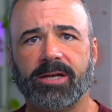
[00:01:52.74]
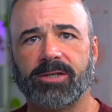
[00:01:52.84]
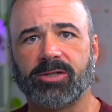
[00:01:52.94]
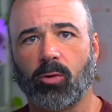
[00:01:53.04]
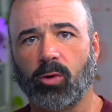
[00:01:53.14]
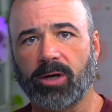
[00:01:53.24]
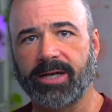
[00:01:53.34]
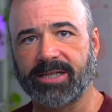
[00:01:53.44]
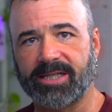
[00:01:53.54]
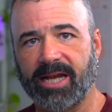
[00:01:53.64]
So we'll kind
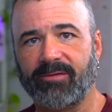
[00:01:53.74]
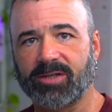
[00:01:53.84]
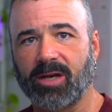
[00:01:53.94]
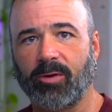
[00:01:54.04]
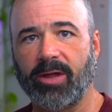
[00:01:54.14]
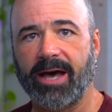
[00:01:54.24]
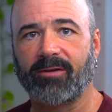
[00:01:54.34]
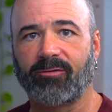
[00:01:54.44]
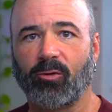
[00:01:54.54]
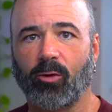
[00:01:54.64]
of save some of
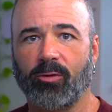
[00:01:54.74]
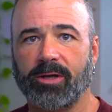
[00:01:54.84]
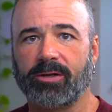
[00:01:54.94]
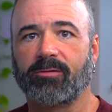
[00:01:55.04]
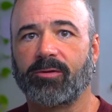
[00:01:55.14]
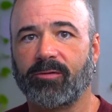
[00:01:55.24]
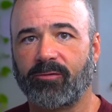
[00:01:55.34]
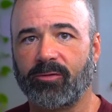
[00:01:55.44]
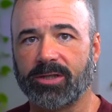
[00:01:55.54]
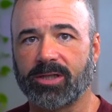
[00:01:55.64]
that for the
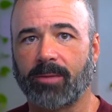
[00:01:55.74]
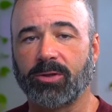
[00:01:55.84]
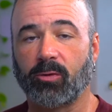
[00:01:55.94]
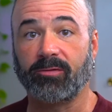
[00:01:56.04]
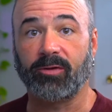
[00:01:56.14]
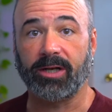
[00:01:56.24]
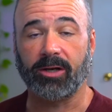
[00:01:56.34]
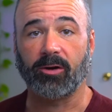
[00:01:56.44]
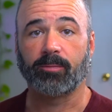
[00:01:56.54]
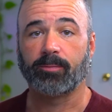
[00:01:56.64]
subsequent
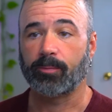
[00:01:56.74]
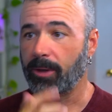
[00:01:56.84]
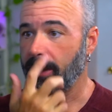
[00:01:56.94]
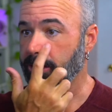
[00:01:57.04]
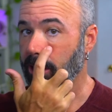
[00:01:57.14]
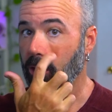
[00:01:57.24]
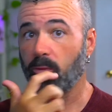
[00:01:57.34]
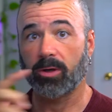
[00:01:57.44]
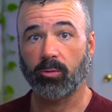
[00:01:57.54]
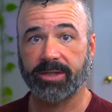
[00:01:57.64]
video. But
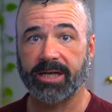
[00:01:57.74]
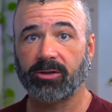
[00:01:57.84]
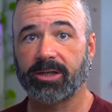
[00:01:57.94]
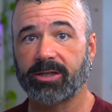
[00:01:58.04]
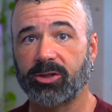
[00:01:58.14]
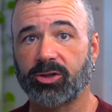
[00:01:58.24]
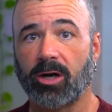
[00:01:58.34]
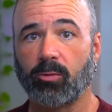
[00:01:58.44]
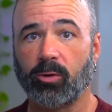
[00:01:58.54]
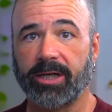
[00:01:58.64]
we'll take a look at the
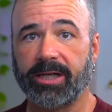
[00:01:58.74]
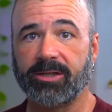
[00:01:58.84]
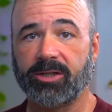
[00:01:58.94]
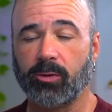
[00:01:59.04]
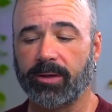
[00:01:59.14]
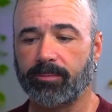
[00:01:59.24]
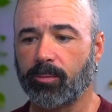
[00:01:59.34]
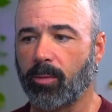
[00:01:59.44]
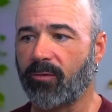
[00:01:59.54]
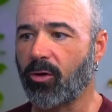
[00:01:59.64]
chart. We'll get into it.
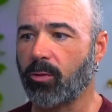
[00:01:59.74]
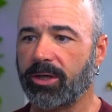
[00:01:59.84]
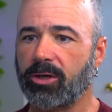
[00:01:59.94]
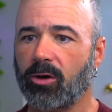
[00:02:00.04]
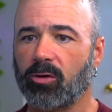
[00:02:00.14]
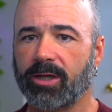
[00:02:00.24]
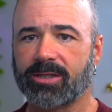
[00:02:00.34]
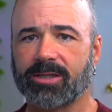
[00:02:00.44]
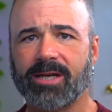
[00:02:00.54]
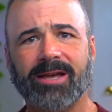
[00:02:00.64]
Before we go,
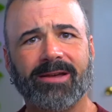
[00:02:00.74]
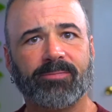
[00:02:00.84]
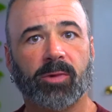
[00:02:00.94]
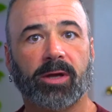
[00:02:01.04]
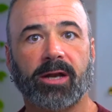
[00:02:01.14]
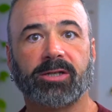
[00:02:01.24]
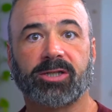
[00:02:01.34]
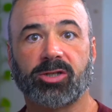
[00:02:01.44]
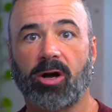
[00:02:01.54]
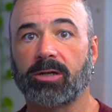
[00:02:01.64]
let's kind of
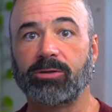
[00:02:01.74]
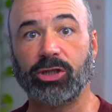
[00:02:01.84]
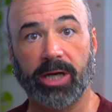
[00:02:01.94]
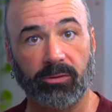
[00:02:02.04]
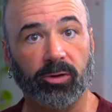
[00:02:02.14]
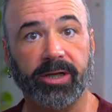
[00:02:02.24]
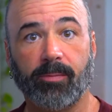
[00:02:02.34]
just talk generally